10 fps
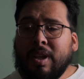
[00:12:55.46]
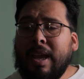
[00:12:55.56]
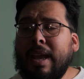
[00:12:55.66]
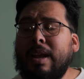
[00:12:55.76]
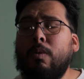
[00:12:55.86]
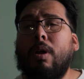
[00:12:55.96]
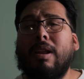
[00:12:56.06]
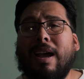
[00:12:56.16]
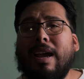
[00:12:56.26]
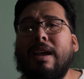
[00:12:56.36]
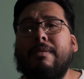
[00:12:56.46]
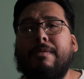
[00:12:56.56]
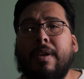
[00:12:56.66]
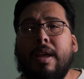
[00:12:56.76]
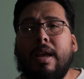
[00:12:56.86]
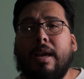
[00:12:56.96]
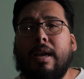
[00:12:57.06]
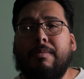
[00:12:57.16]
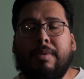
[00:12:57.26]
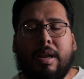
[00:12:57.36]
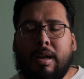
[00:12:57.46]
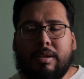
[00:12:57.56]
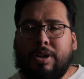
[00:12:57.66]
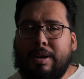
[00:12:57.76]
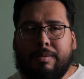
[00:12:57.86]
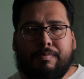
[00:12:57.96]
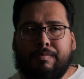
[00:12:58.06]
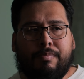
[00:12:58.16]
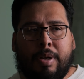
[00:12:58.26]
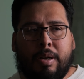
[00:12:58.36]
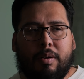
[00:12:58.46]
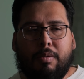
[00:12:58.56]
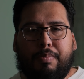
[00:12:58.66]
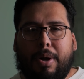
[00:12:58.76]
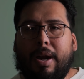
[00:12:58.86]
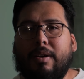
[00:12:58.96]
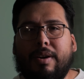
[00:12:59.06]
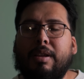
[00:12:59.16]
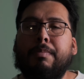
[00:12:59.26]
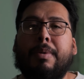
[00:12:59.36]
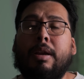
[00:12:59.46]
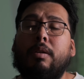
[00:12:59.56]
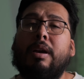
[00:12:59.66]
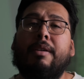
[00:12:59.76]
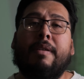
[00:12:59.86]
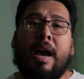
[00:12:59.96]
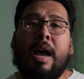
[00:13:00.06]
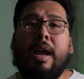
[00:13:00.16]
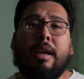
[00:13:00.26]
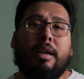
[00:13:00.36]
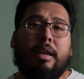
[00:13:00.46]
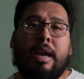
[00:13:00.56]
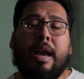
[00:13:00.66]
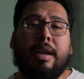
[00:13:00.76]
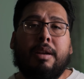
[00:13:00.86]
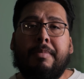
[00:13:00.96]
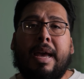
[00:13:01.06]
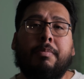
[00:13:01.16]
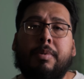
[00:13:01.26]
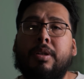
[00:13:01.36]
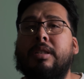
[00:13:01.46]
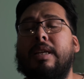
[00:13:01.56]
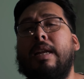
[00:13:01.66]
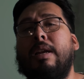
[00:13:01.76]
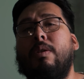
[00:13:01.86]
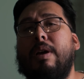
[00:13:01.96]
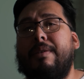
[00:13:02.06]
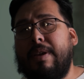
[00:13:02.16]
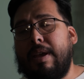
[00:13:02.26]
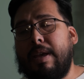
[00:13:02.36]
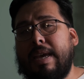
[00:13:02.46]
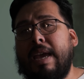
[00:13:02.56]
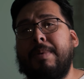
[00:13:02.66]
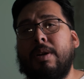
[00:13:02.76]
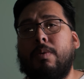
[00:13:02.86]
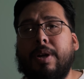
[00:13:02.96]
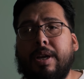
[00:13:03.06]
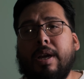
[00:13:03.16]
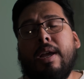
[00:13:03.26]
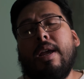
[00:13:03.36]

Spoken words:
And while I have, not trying to, you know, brag or anything, but I do have high-end MacBooks, and I do have a gaming rig